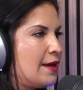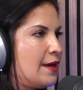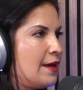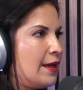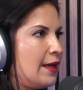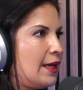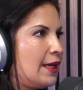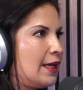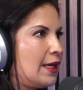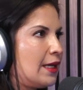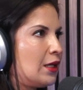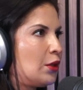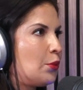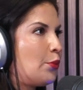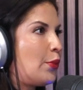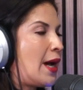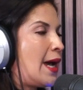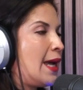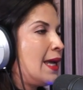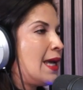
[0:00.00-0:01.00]
It can
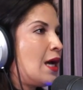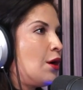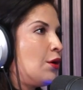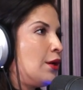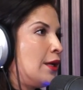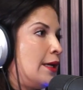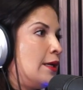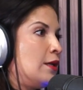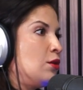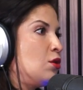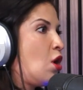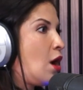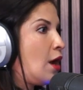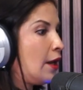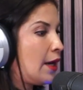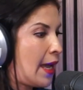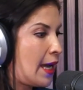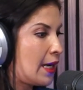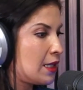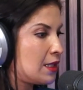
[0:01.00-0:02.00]
buy out a
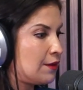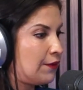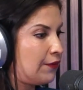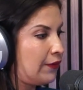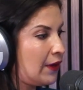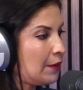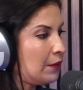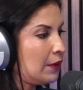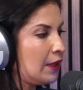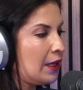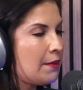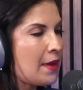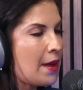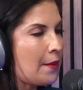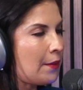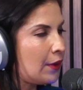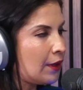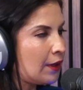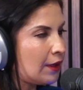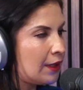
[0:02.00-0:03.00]
non-active family
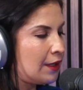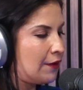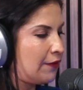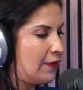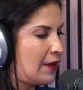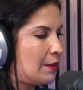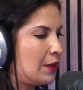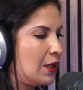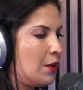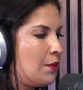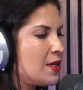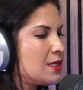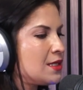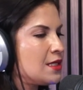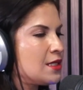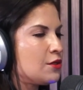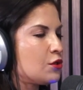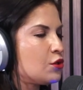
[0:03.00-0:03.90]
member in a family business.